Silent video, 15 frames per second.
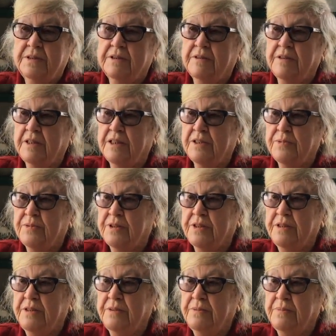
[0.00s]
So that's
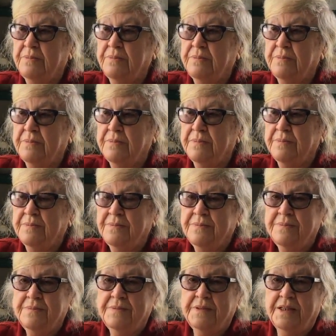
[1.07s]
why
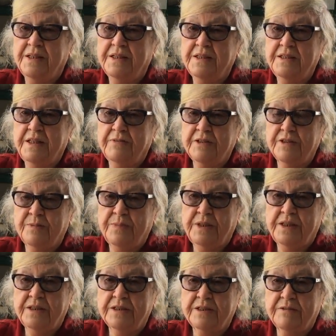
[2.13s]
I didn't have it so
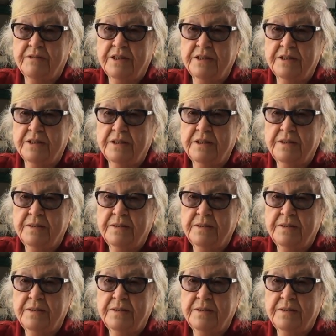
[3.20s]
bad as the rest.